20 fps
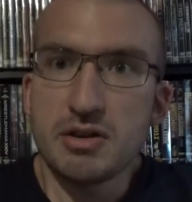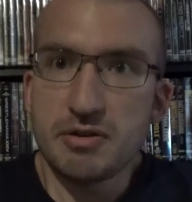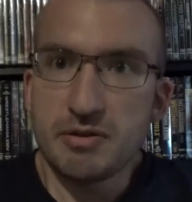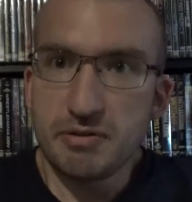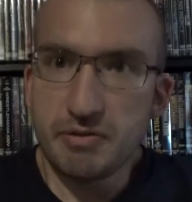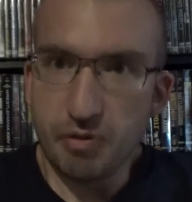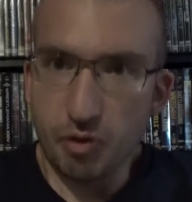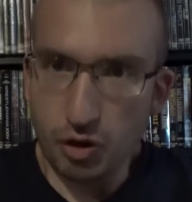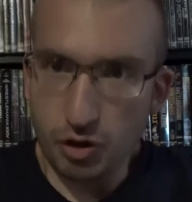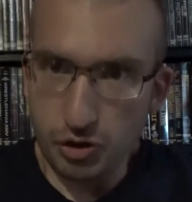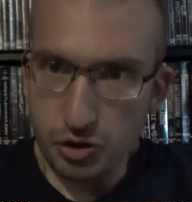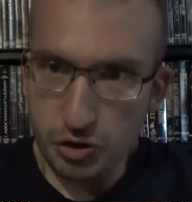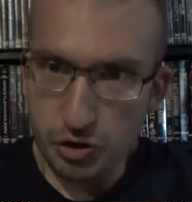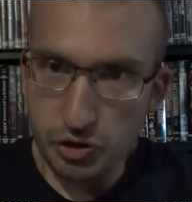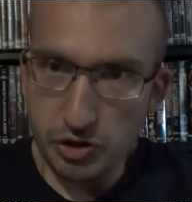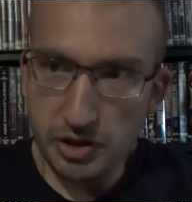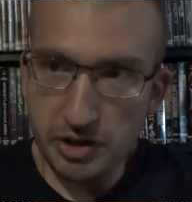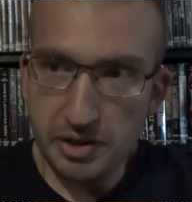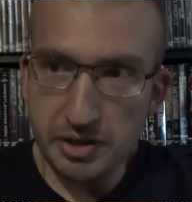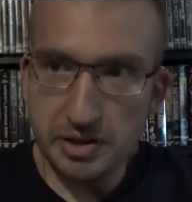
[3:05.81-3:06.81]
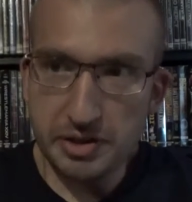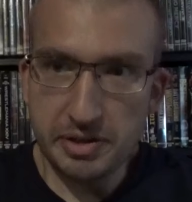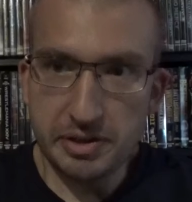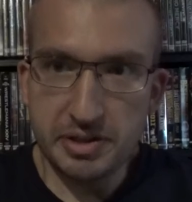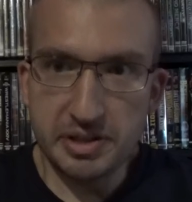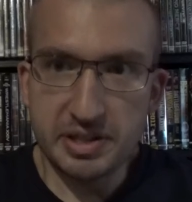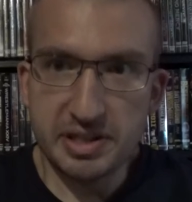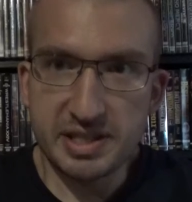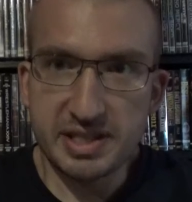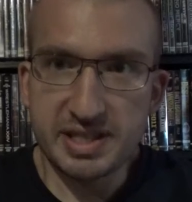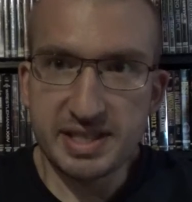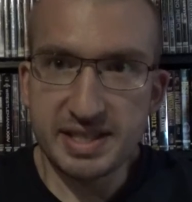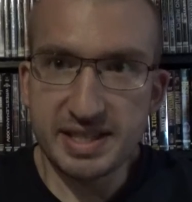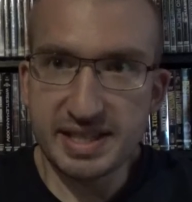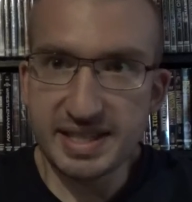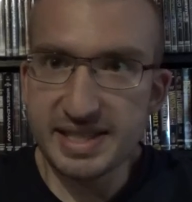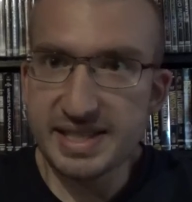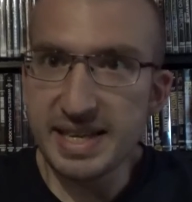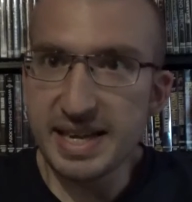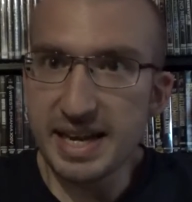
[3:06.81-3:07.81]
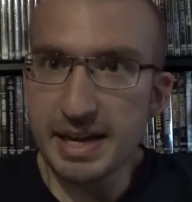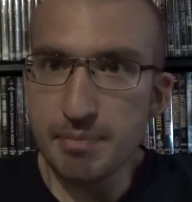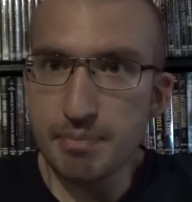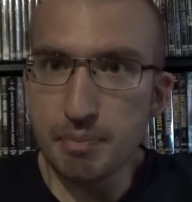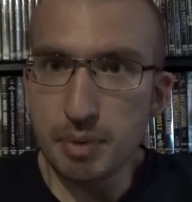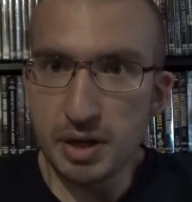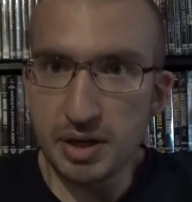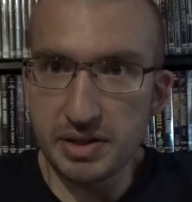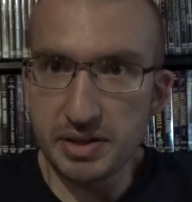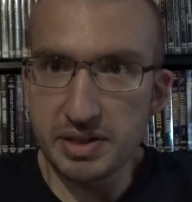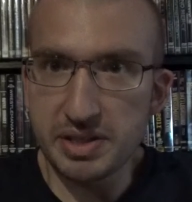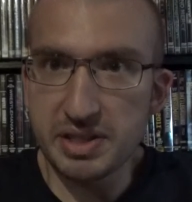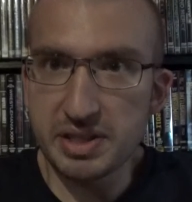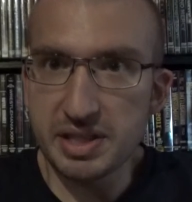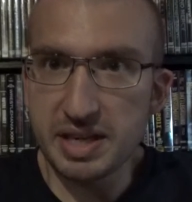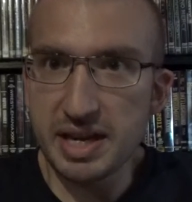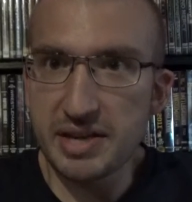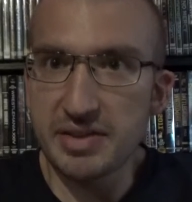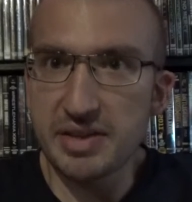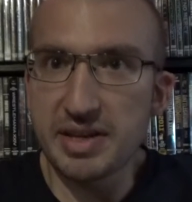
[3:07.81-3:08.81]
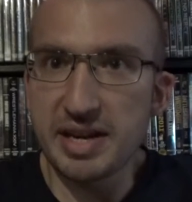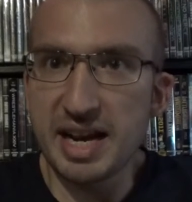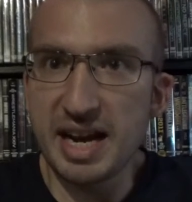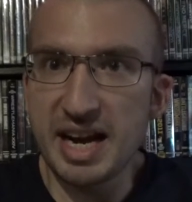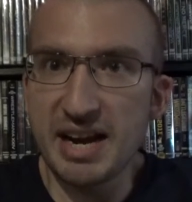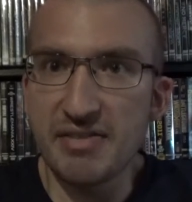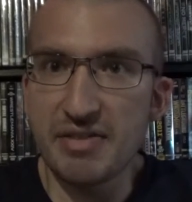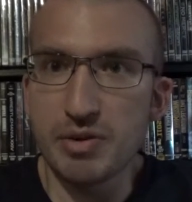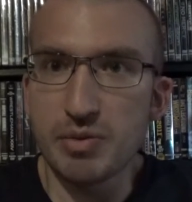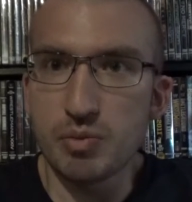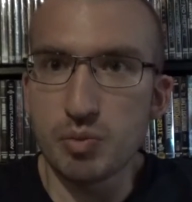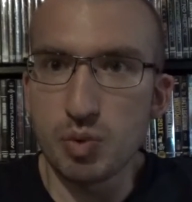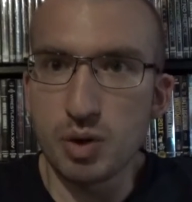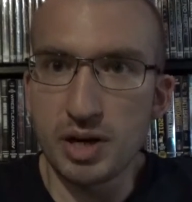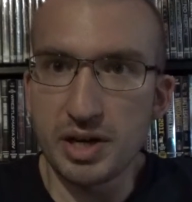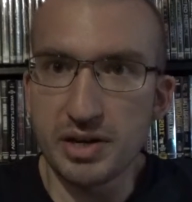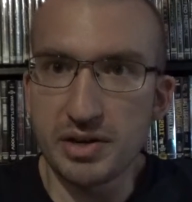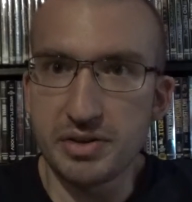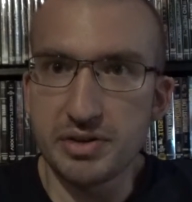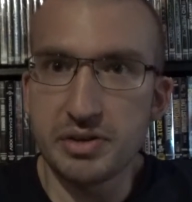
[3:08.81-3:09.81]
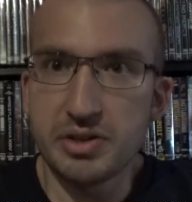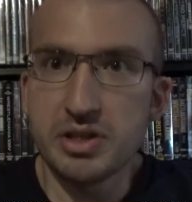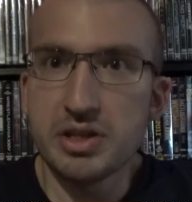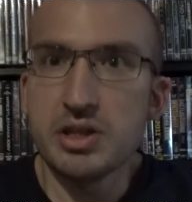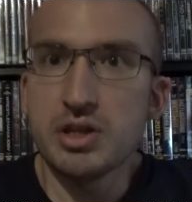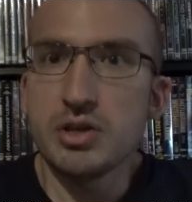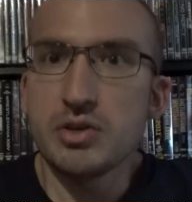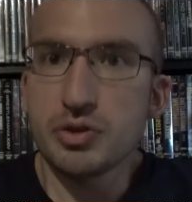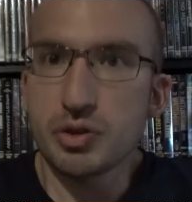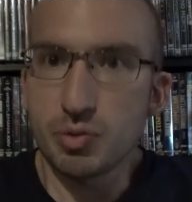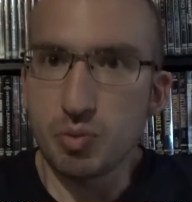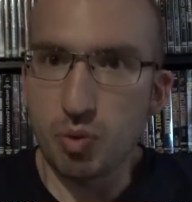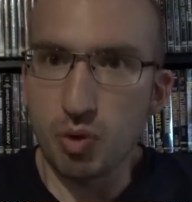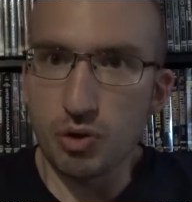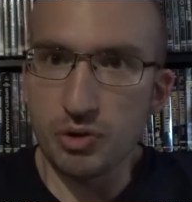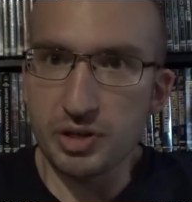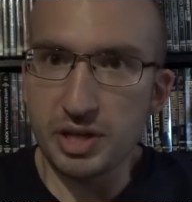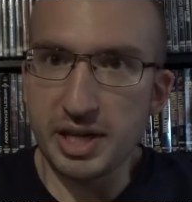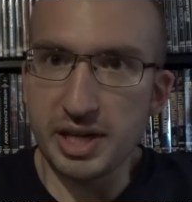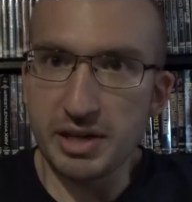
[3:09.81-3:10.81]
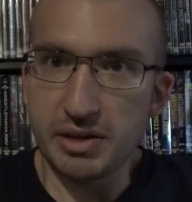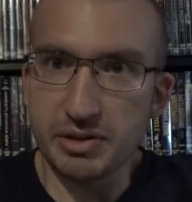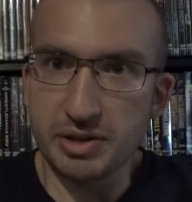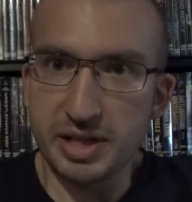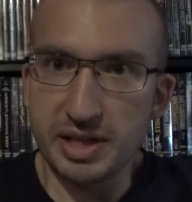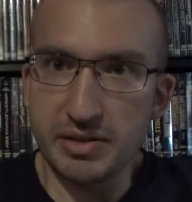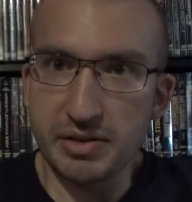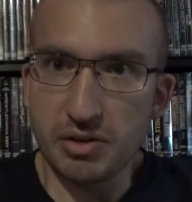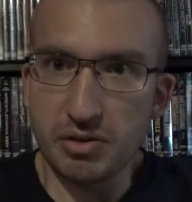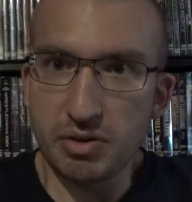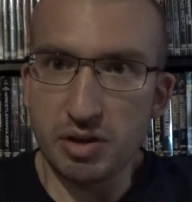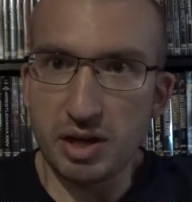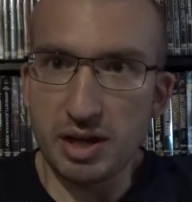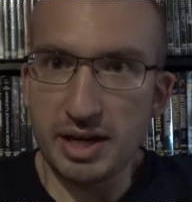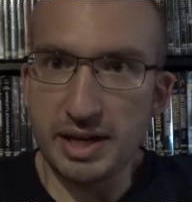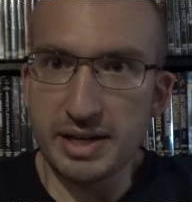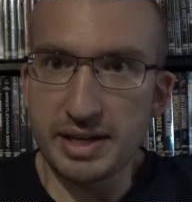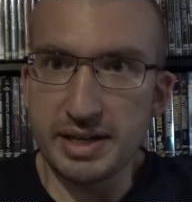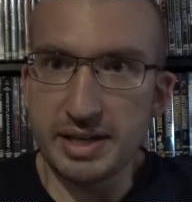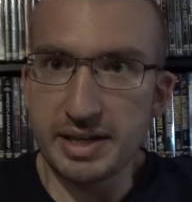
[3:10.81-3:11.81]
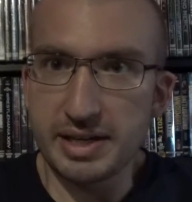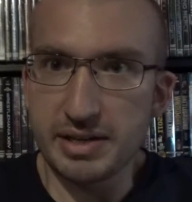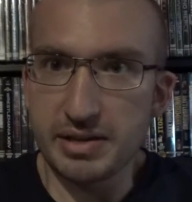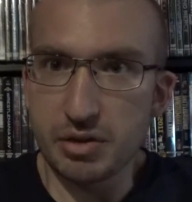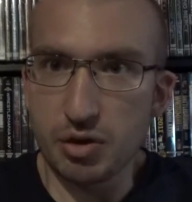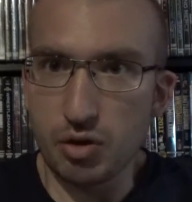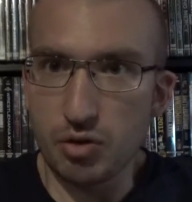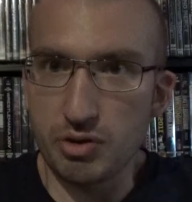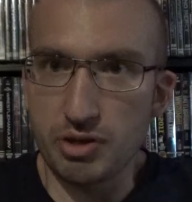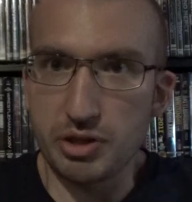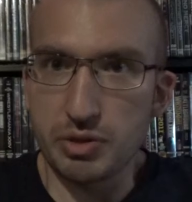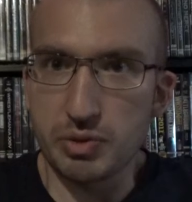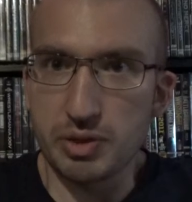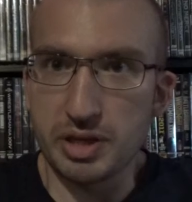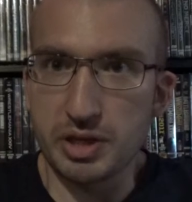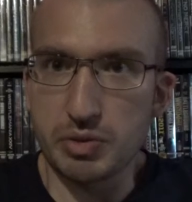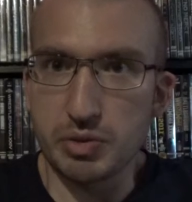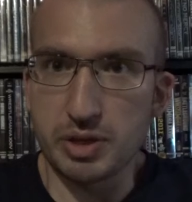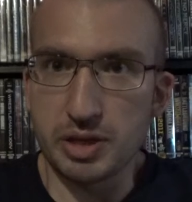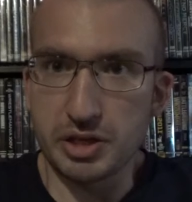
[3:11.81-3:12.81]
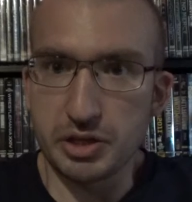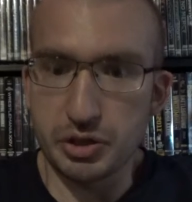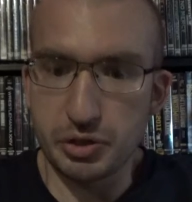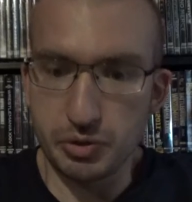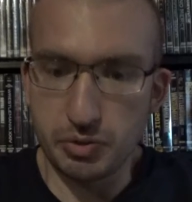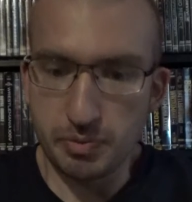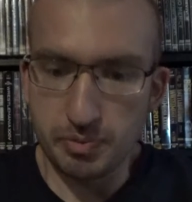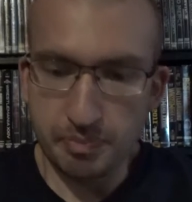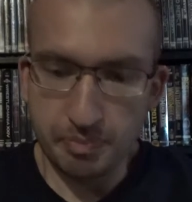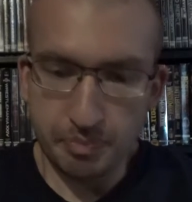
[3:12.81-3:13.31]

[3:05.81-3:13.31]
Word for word: for a good six to eight months, and then have him win the world title down the line in early 2022,